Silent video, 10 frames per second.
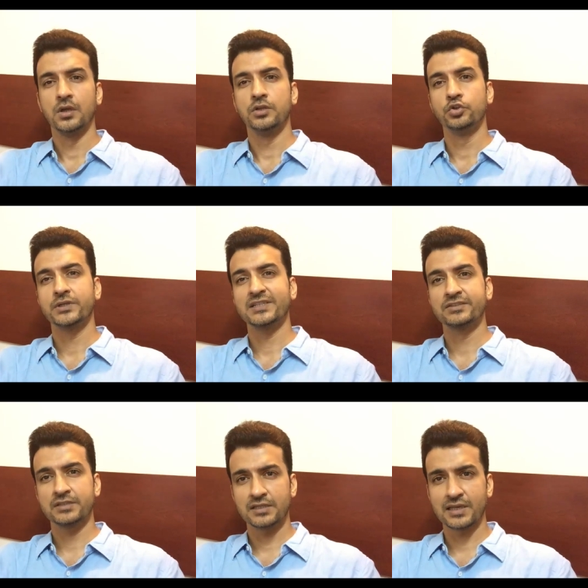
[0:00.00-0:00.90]
you can
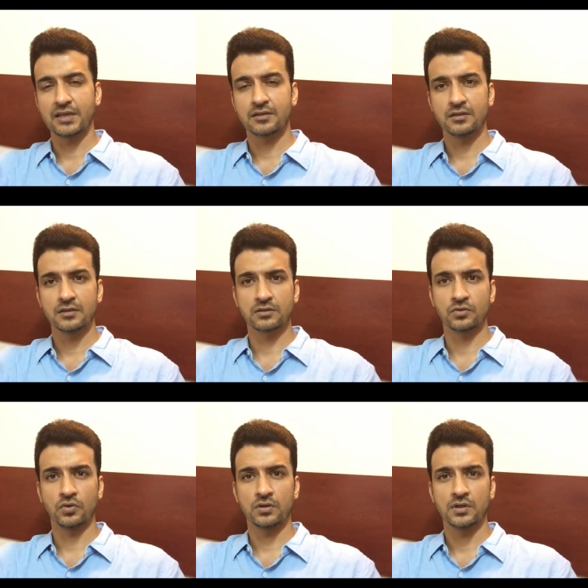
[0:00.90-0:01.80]
still cancel the
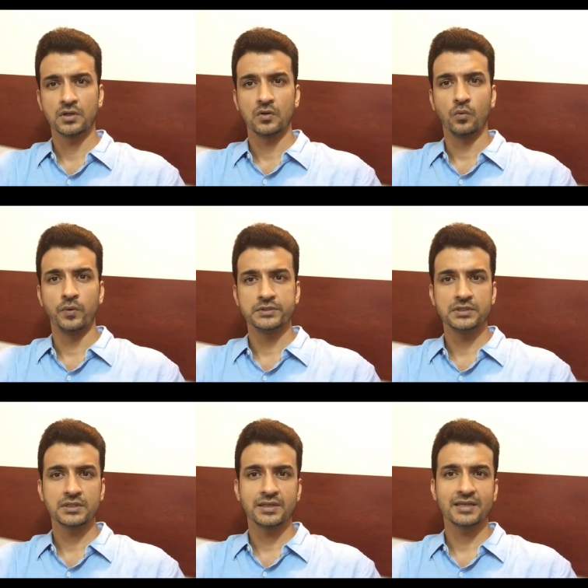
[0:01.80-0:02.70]
score
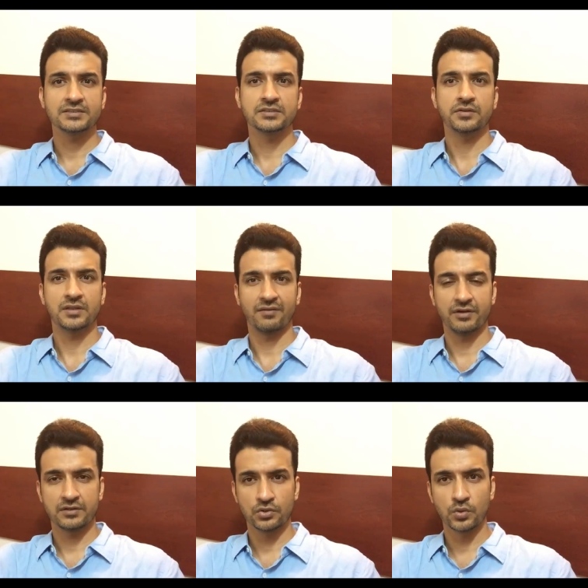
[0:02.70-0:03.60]
within the next
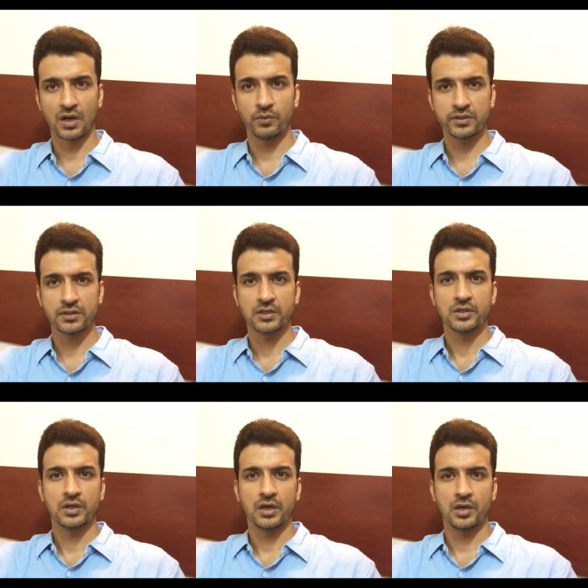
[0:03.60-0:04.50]
72 hours
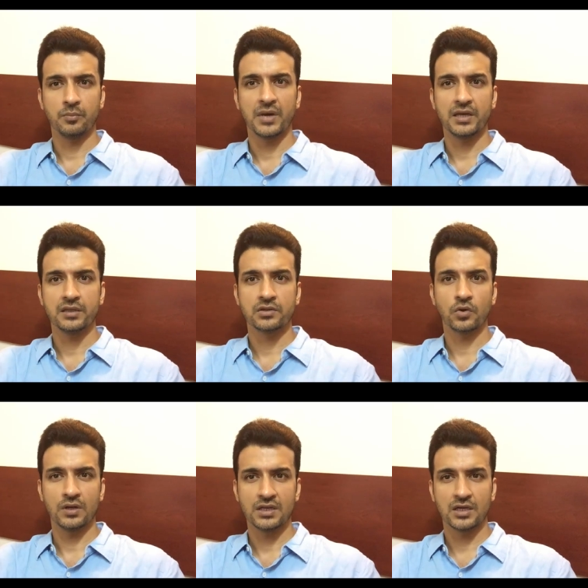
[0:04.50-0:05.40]
by
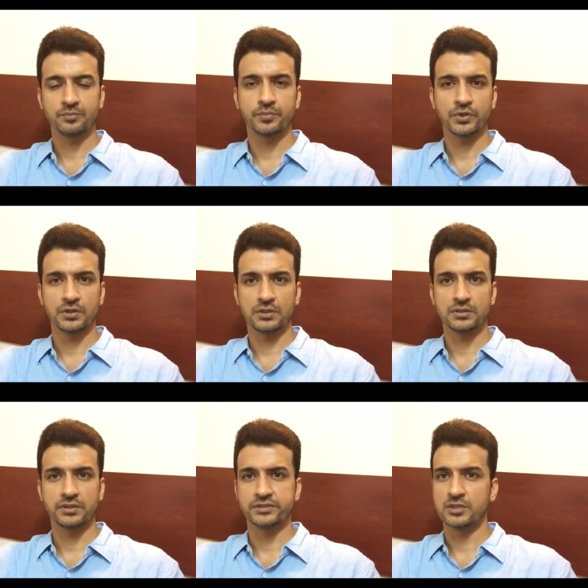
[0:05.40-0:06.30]
calling up
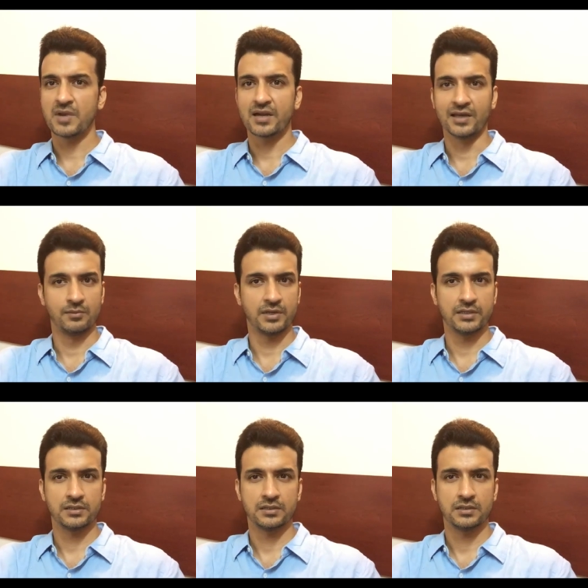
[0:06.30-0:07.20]
the GMAT
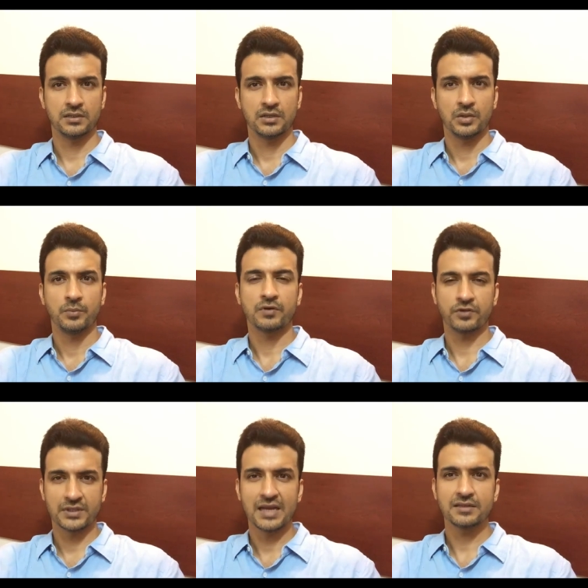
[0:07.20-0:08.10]
helpline. But
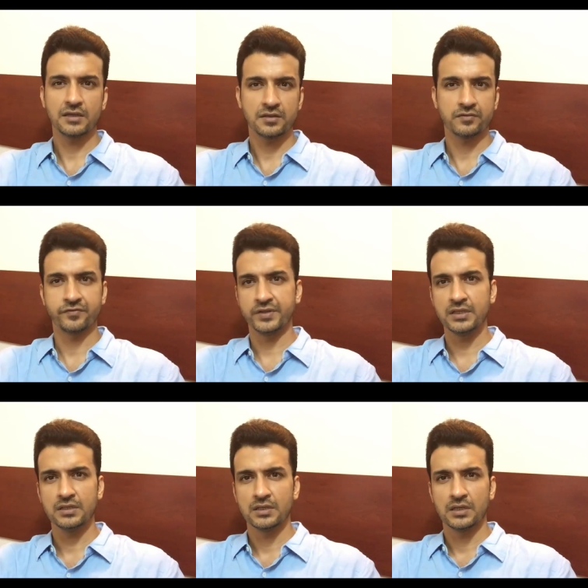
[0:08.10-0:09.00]
for that, there's a
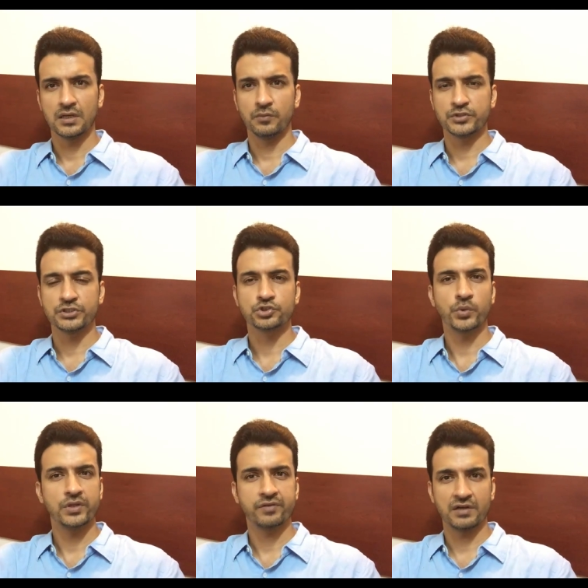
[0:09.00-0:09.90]
fee which is
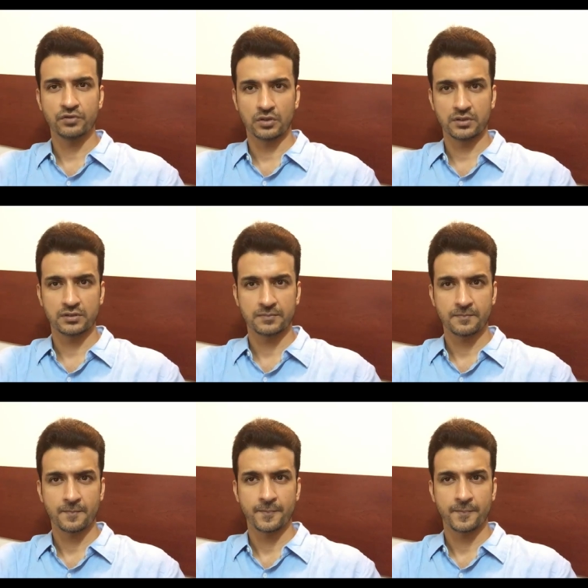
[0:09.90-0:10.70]
$25.